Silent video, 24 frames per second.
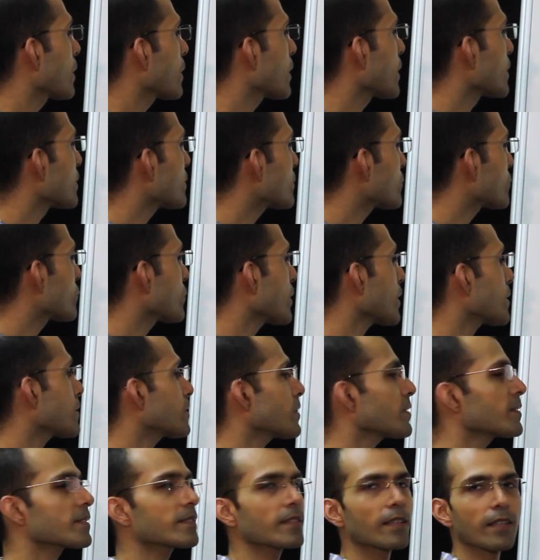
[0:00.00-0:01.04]
construct
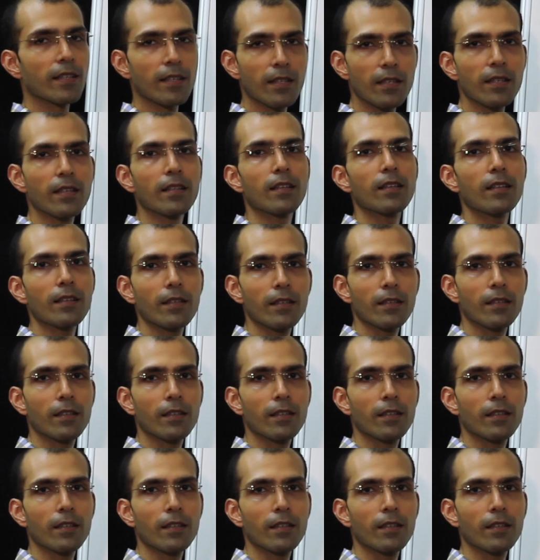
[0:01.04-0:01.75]
a circle